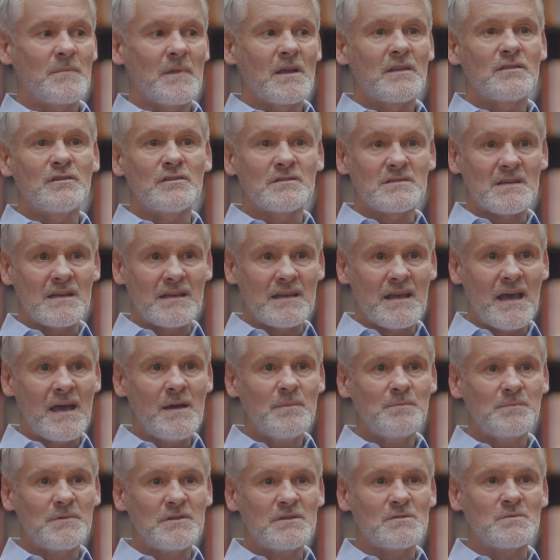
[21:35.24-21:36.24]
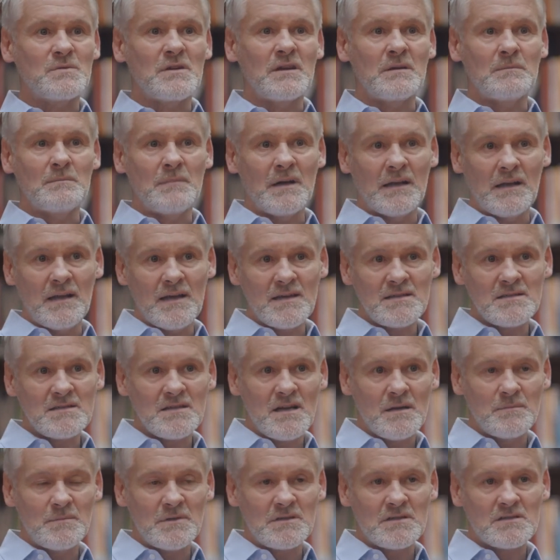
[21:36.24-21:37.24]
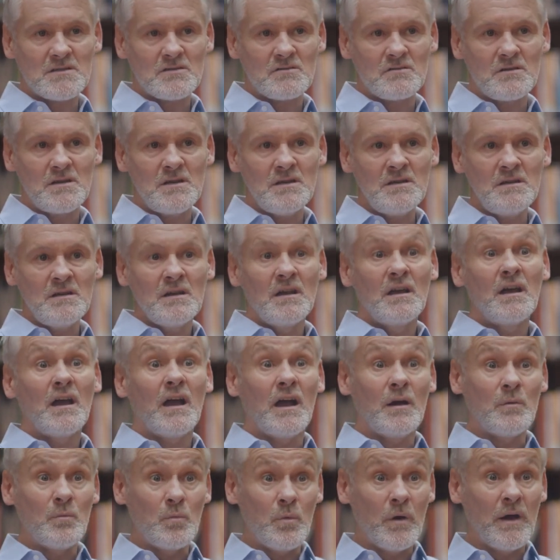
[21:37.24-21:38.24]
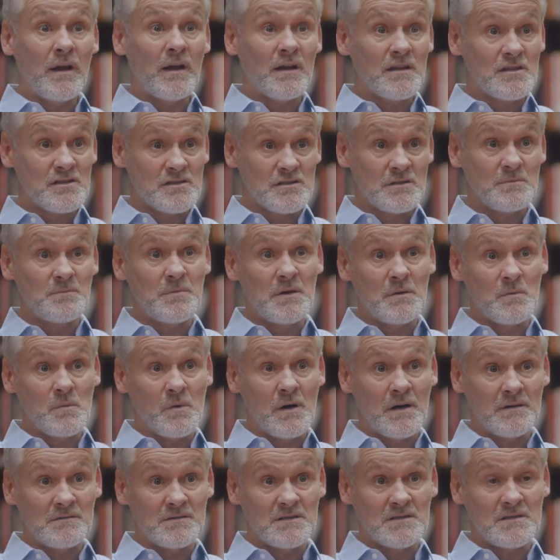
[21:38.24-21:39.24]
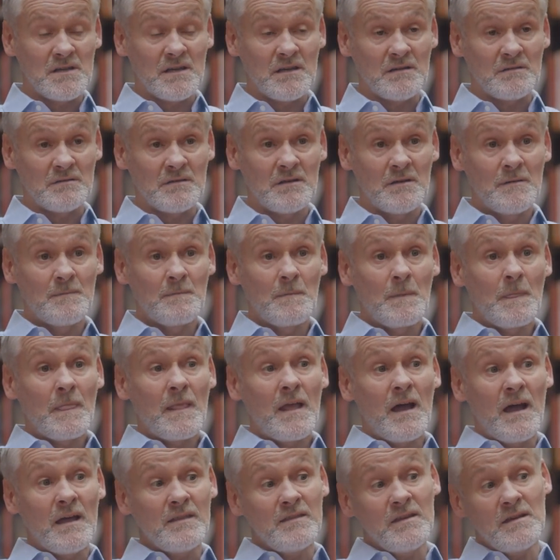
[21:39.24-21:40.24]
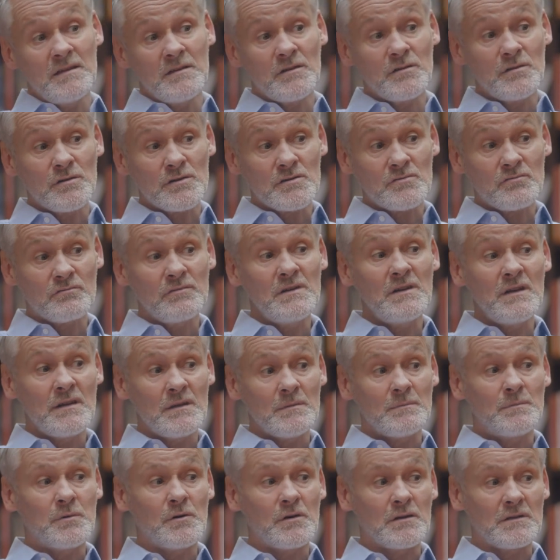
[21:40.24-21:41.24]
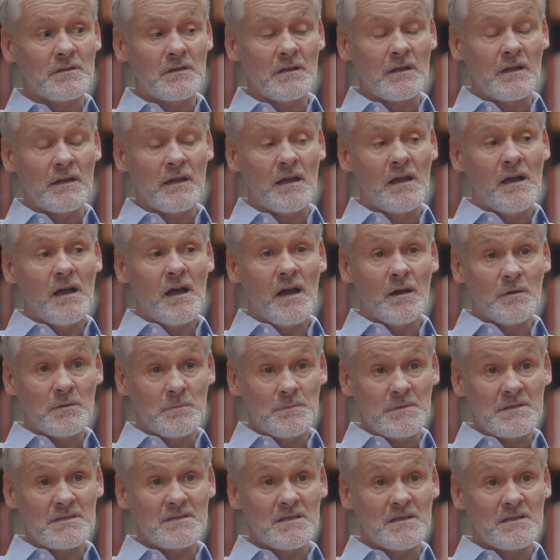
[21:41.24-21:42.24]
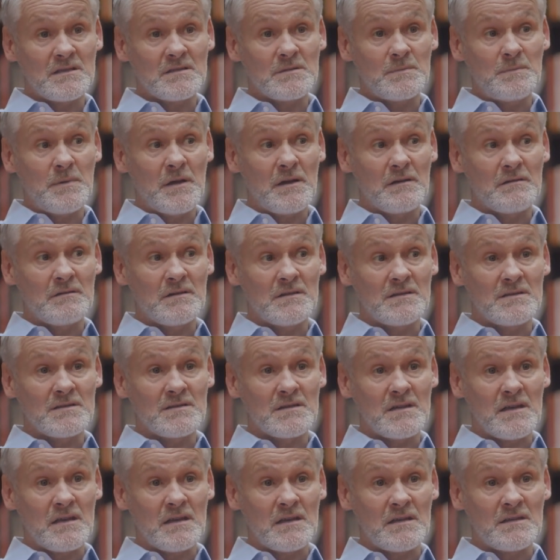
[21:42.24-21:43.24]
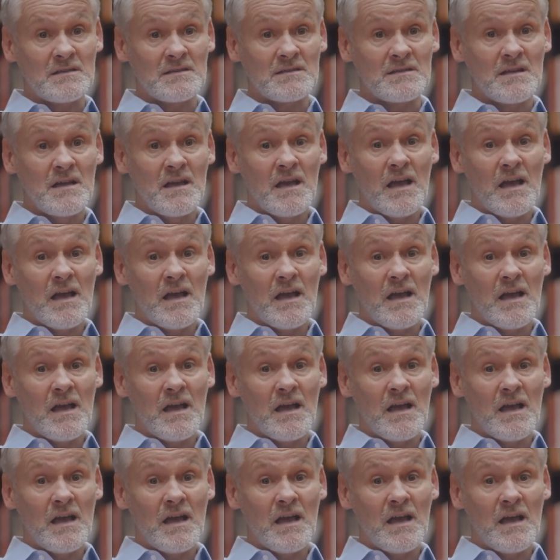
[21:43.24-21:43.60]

there's a gap between my last time on screen and when I should be wound down. And then, of course, really importantly, I would be saying to parents is